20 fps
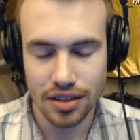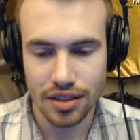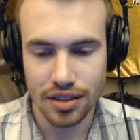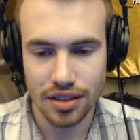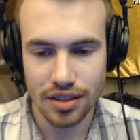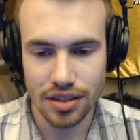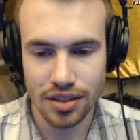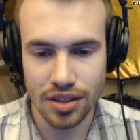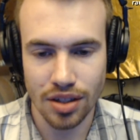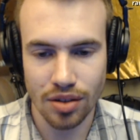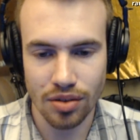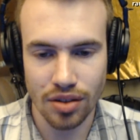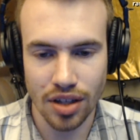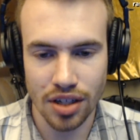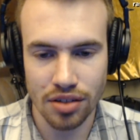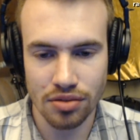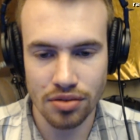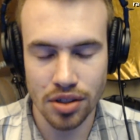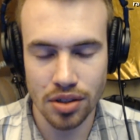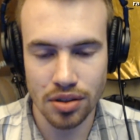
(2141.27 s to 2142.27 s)
So
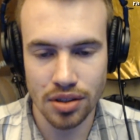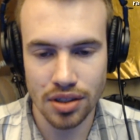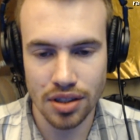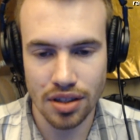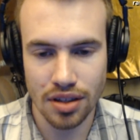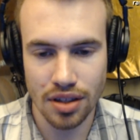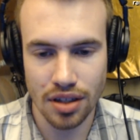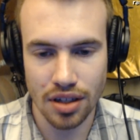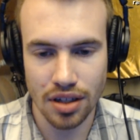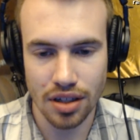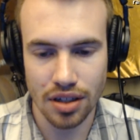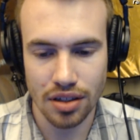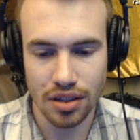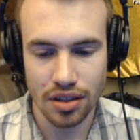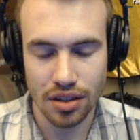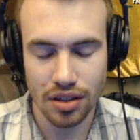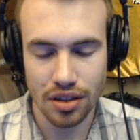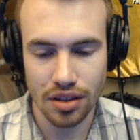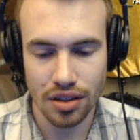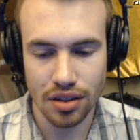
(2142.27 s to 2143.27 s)
they ruined the
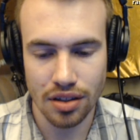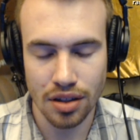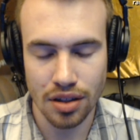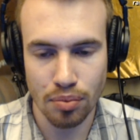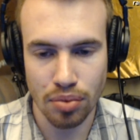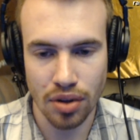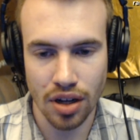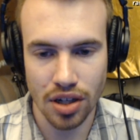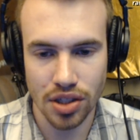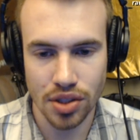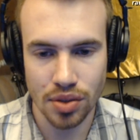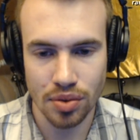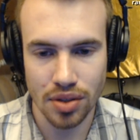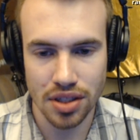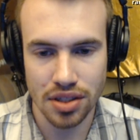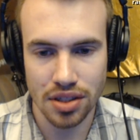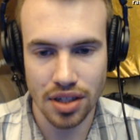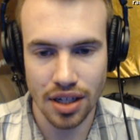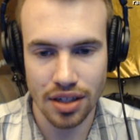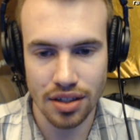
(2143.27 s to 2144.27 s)
plot
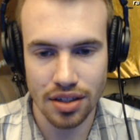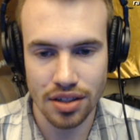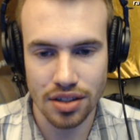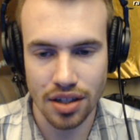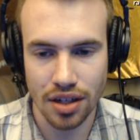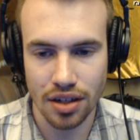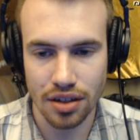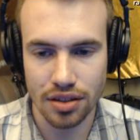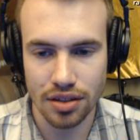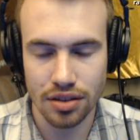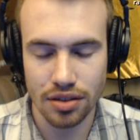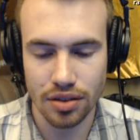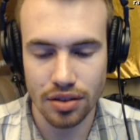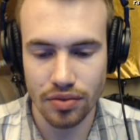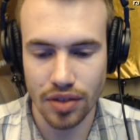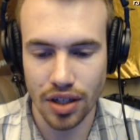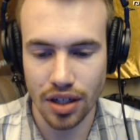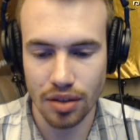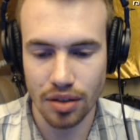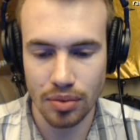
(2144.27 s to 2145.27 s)
twist and his character
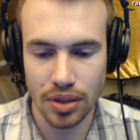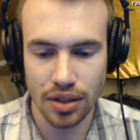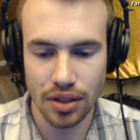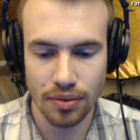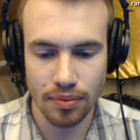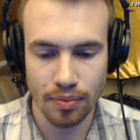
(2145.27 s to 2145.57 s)
development.